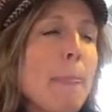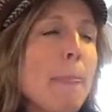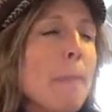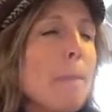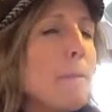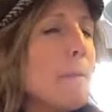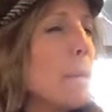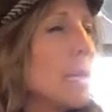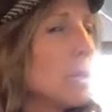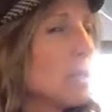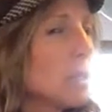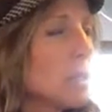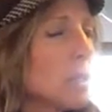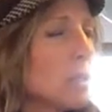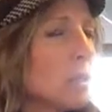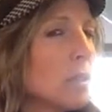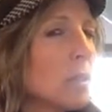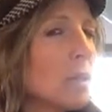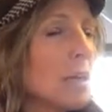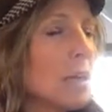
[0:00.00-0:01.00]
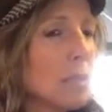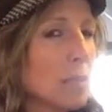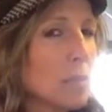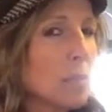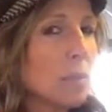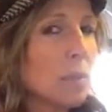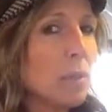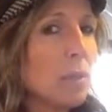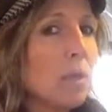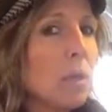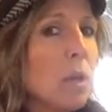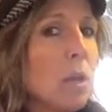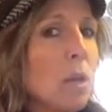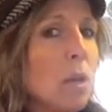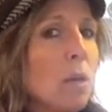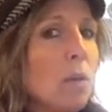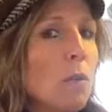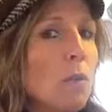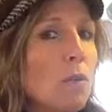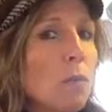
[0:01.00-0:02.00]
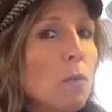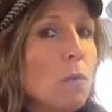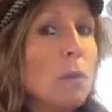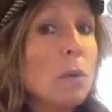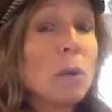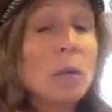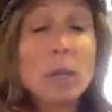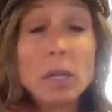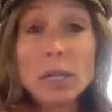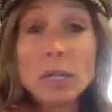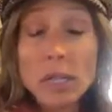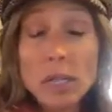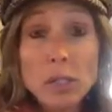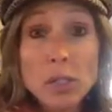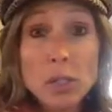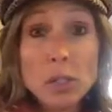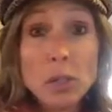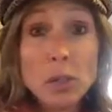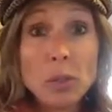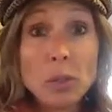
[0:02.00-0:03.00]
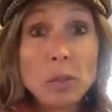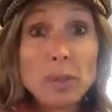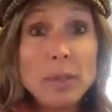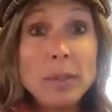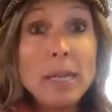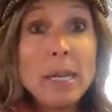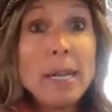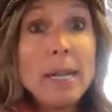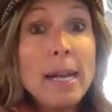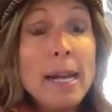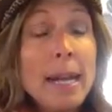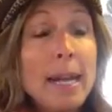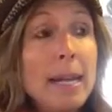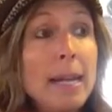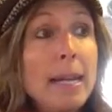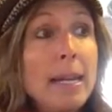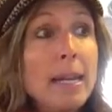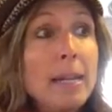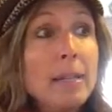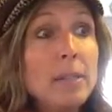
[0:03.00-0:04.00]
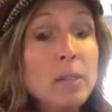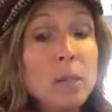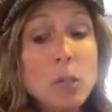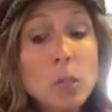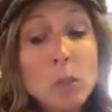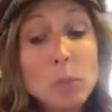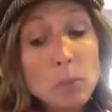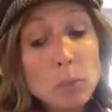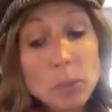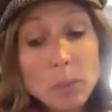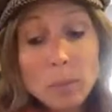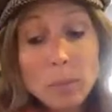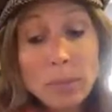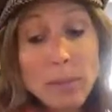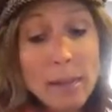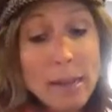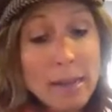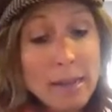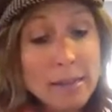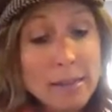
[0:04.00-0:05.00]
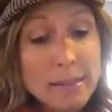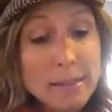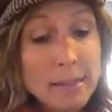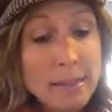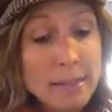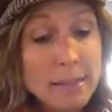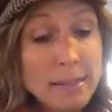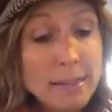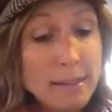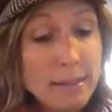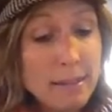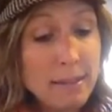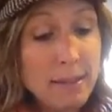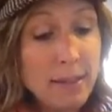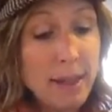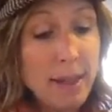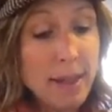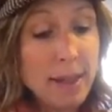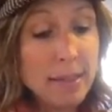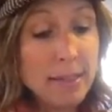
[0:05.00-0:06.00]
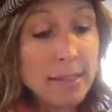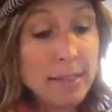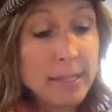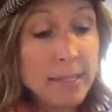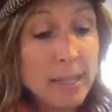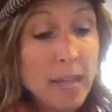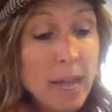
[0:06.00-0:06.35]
mental hospital for young children. And rumor has it that